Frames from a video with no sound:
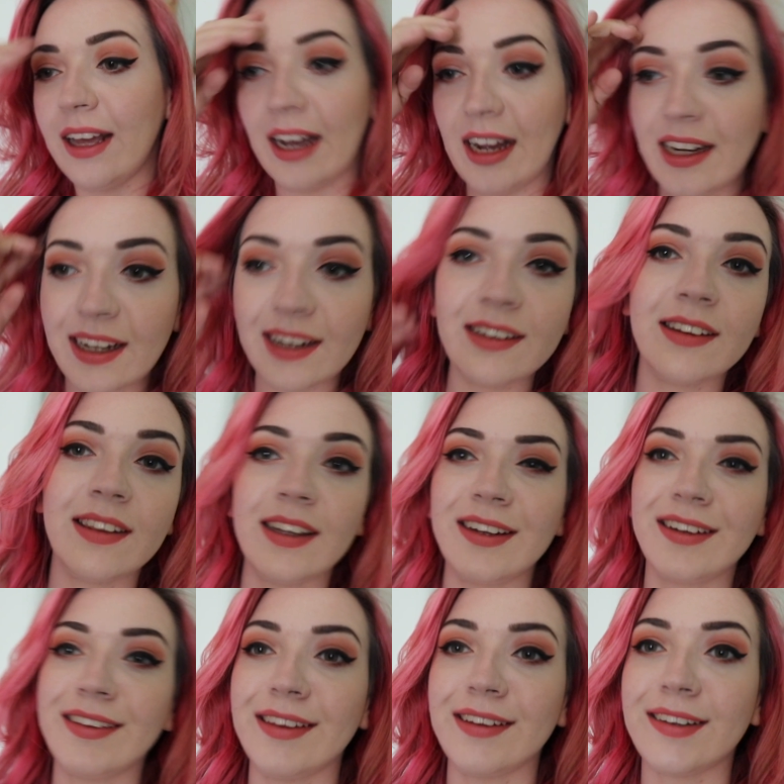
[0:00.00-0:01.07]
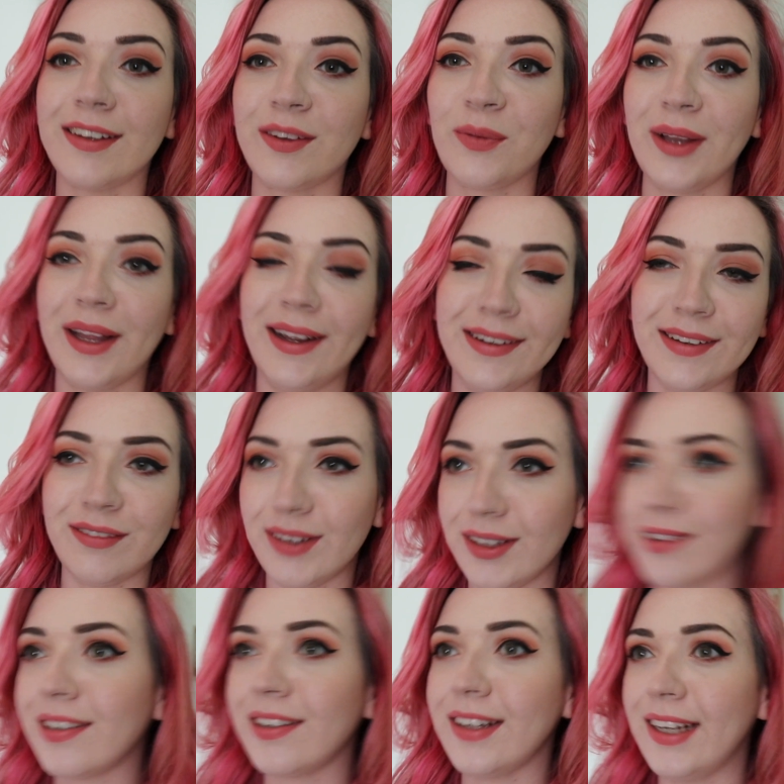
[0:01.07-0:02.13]
I like to think that this will end
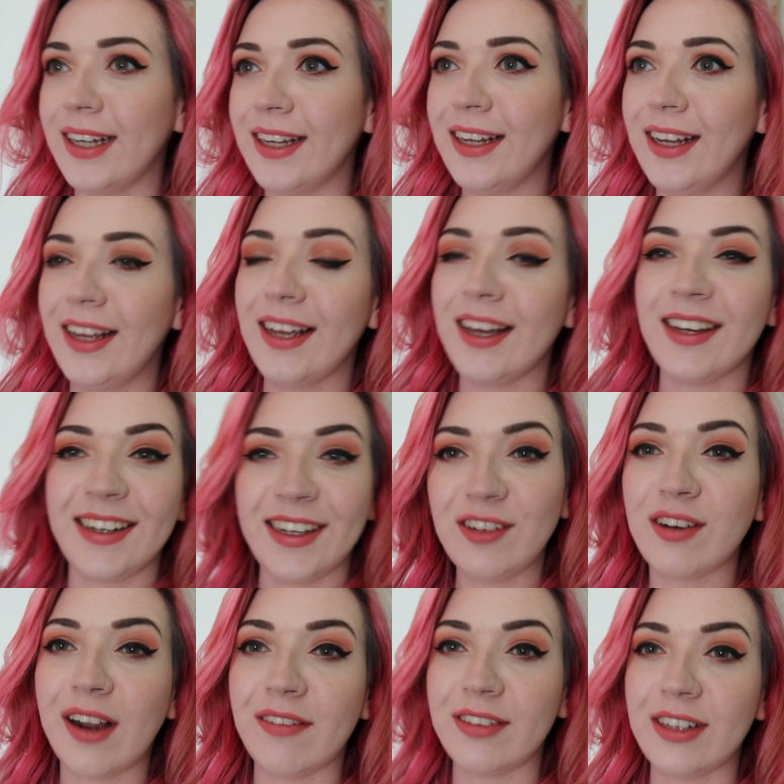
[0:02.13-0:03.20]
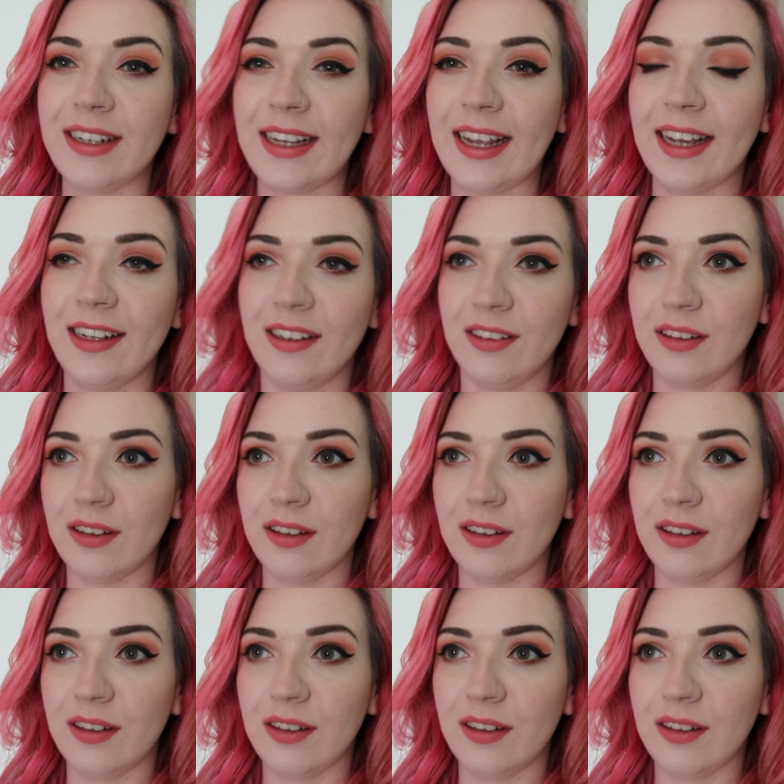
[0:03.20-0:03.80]
eventually and get traveling again.